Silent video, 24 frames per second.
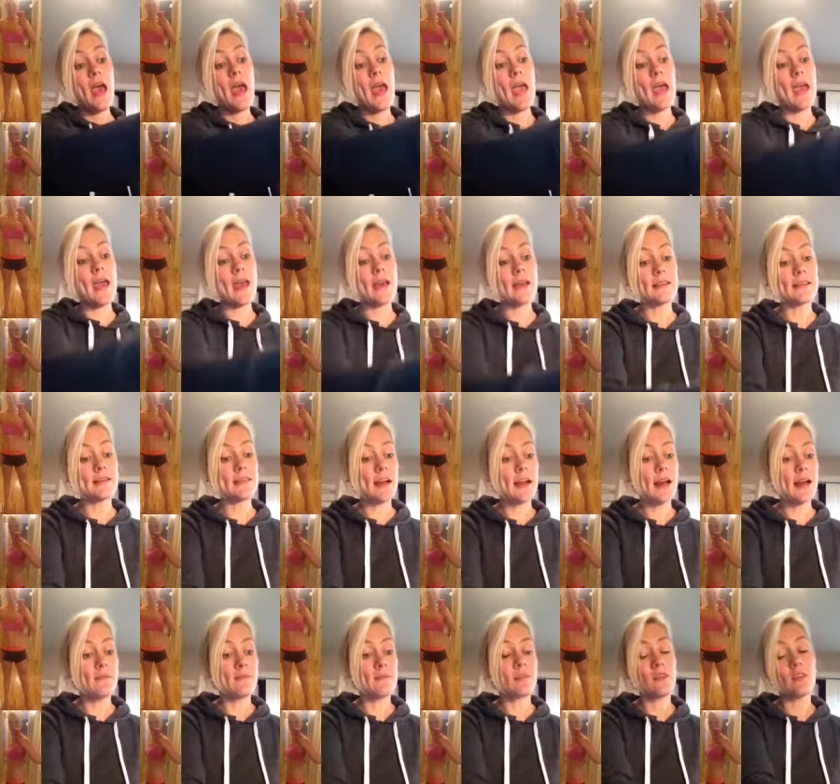And
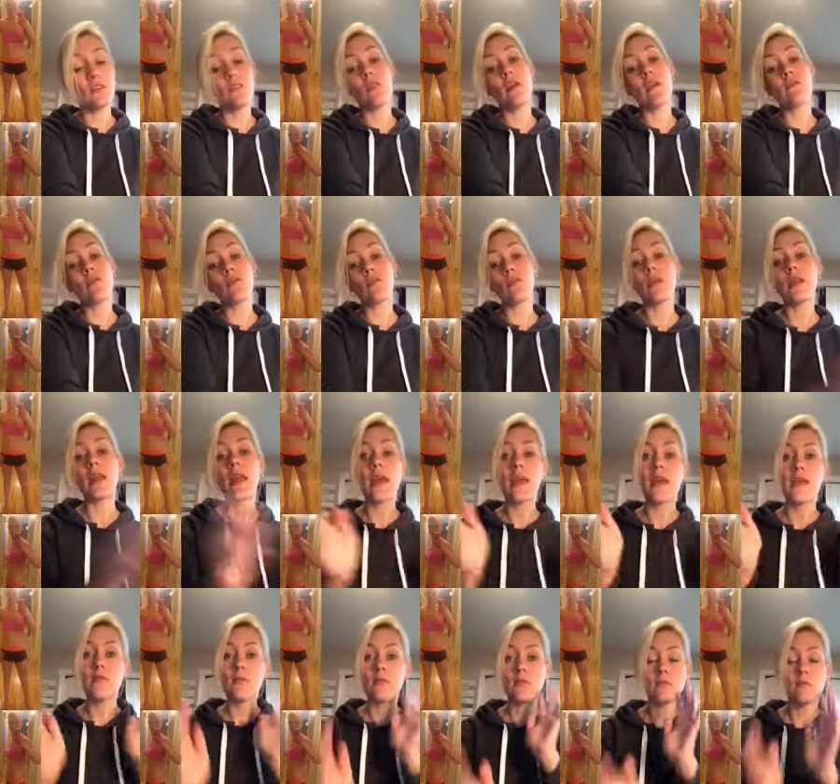um, so you do that for three
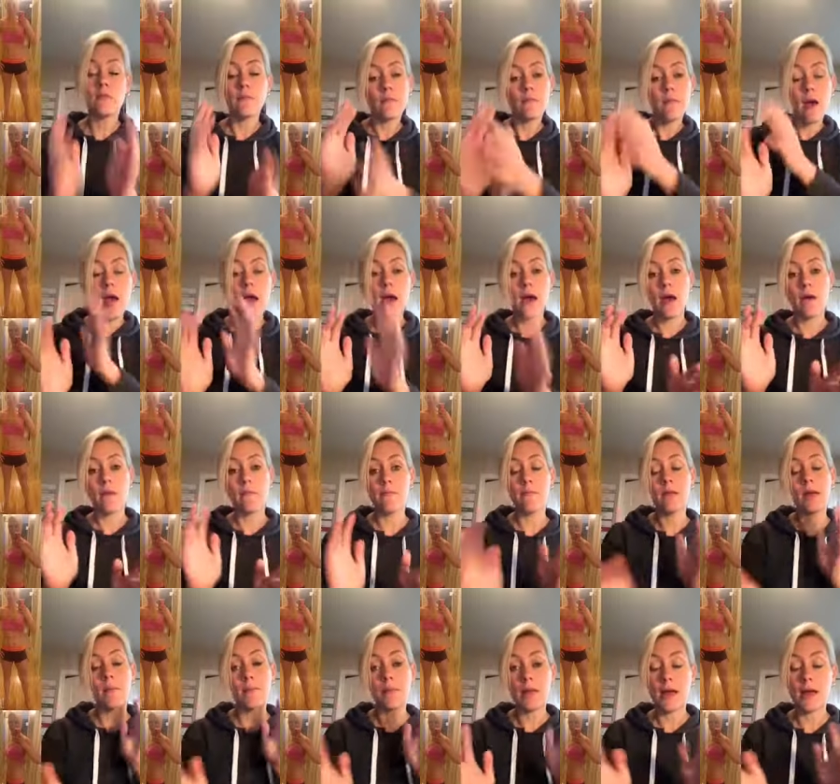days with some um,
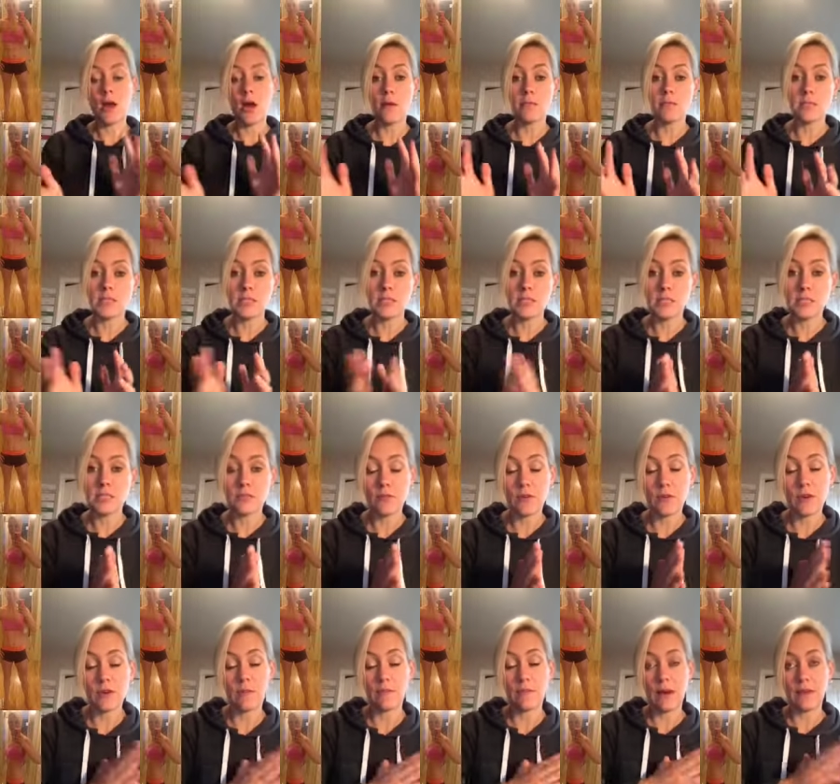meal plan options
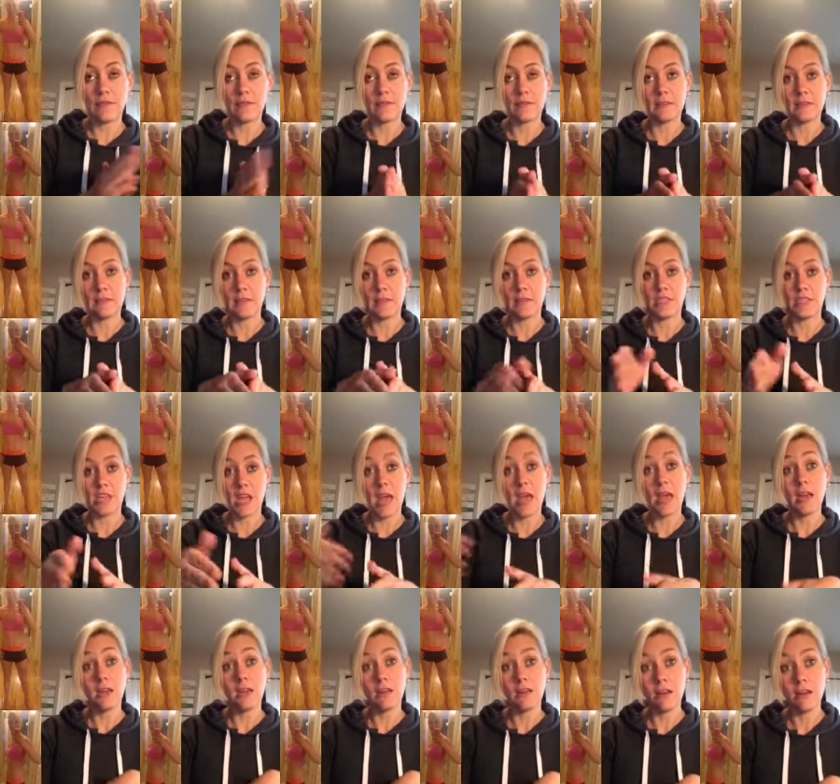for breakfast, lunch,
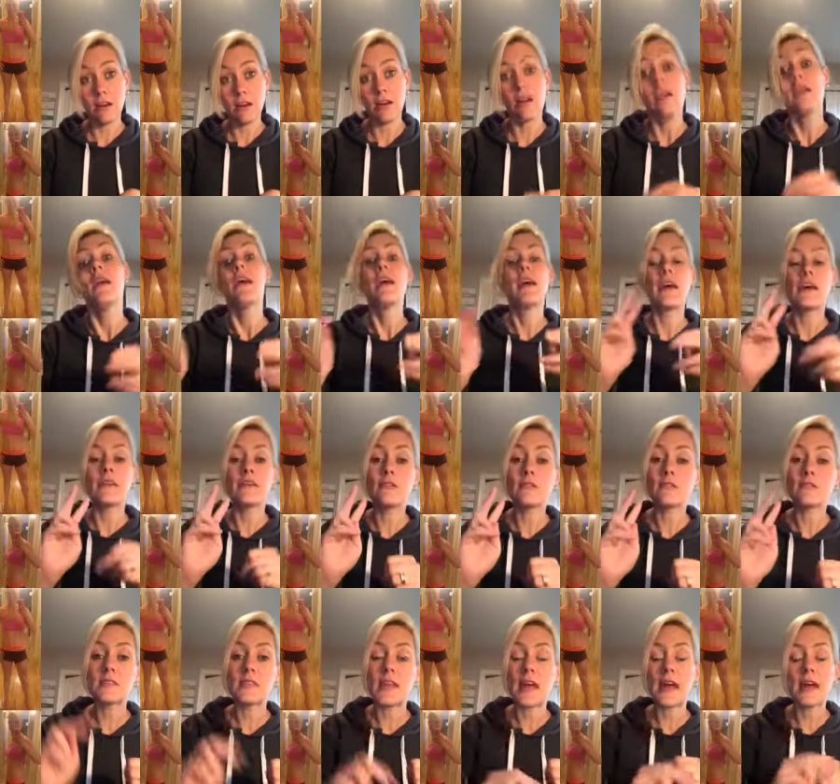and dinner, and
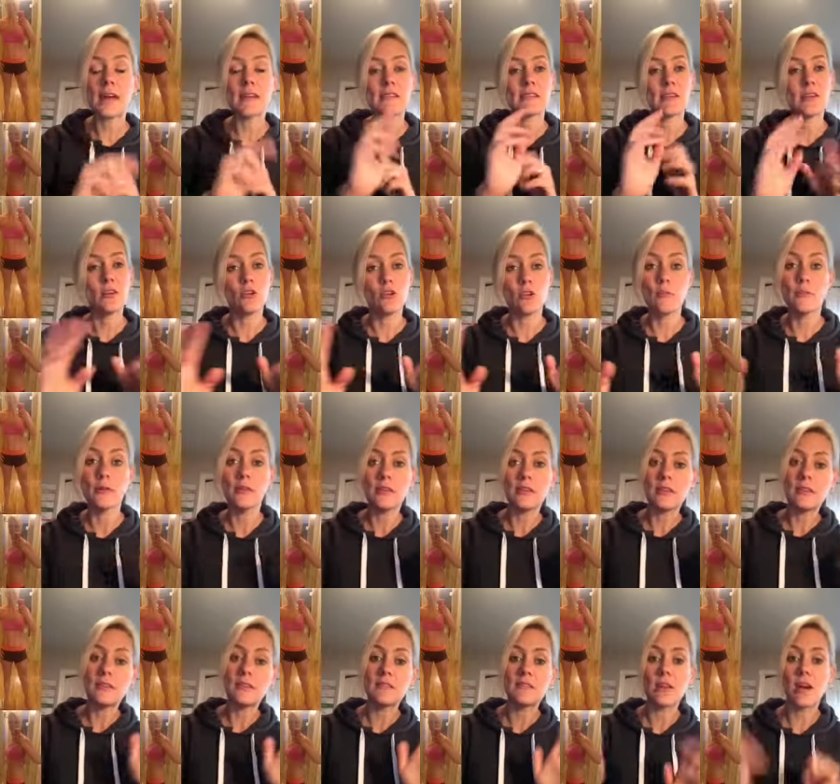two snacks, and herbal
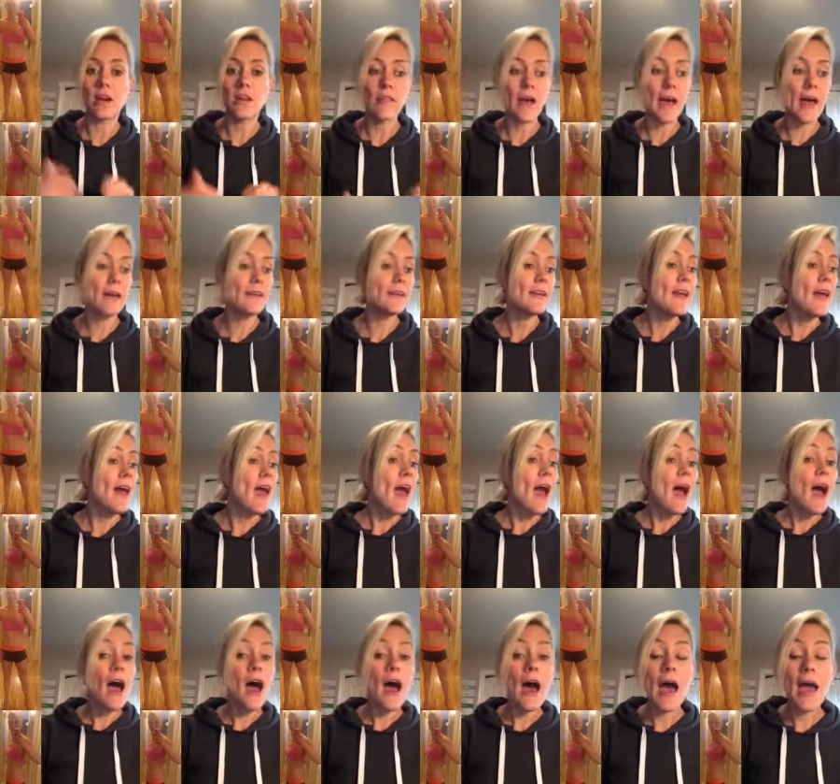teas, and all that.
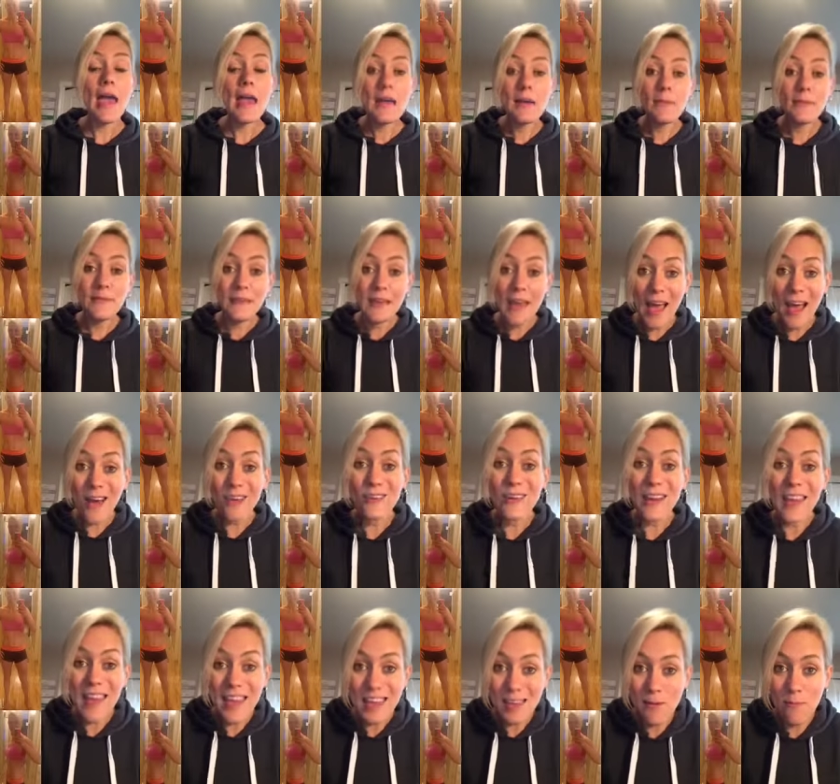I am
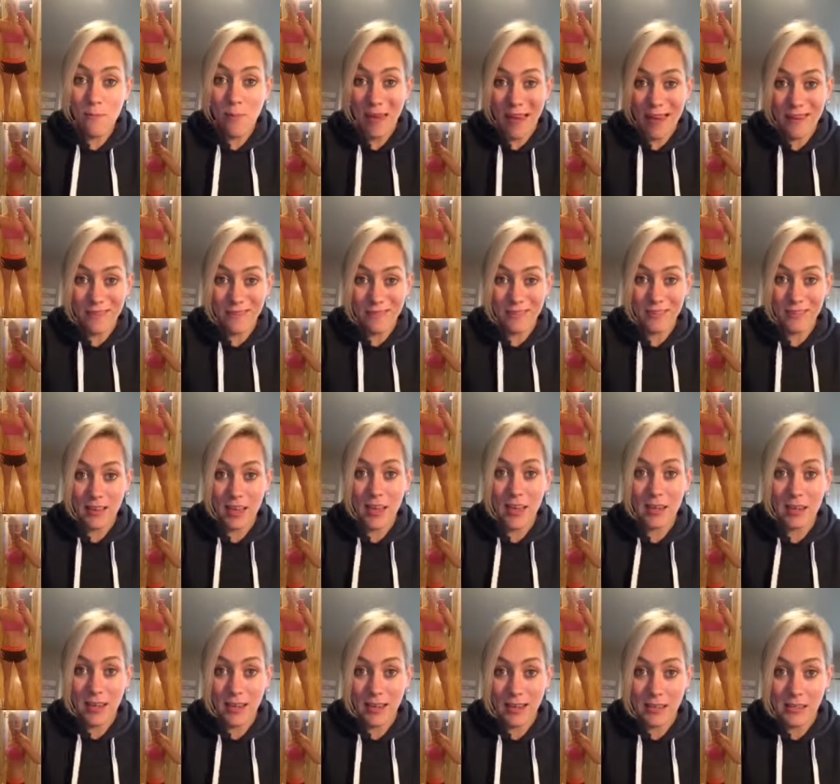down eight pounds
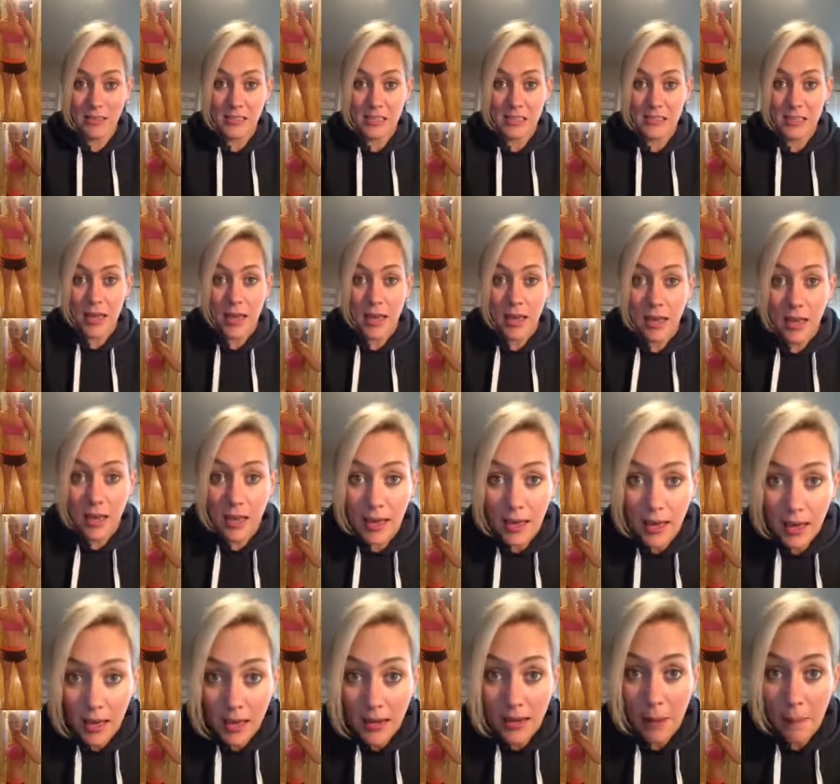and nine inches.
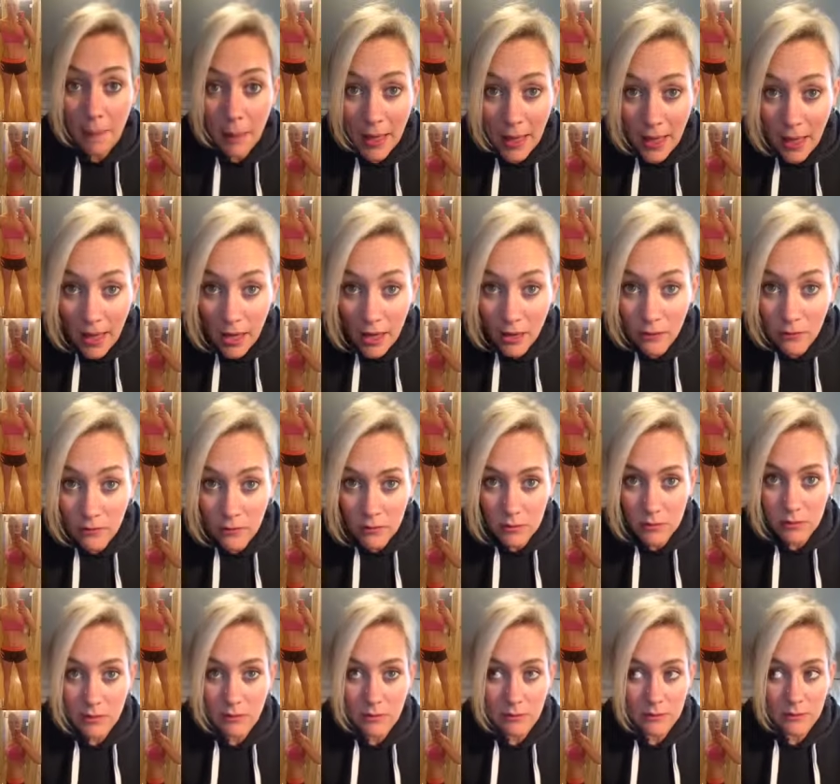Eight
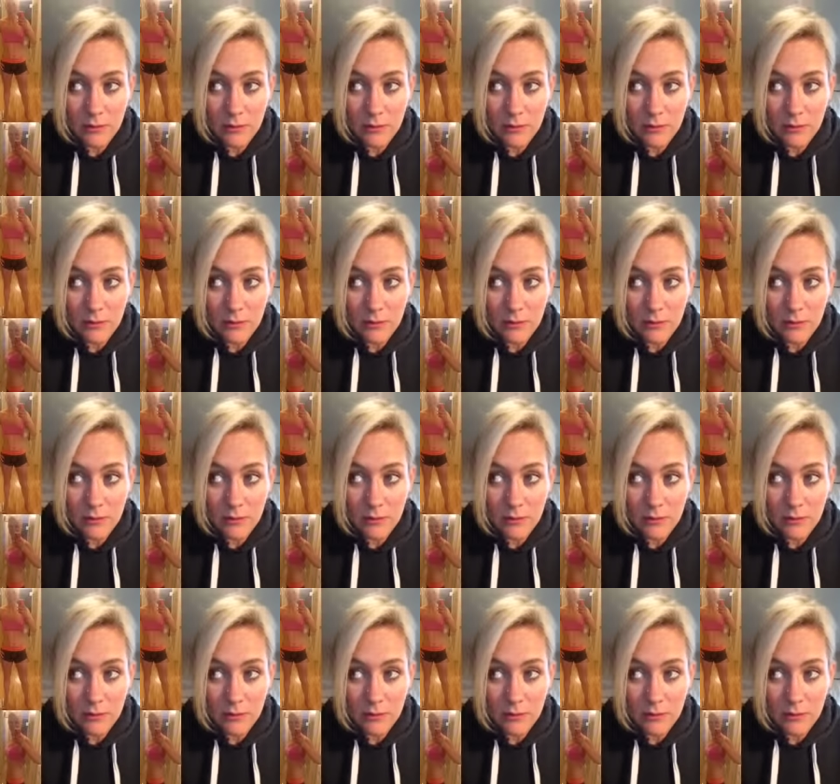pounds!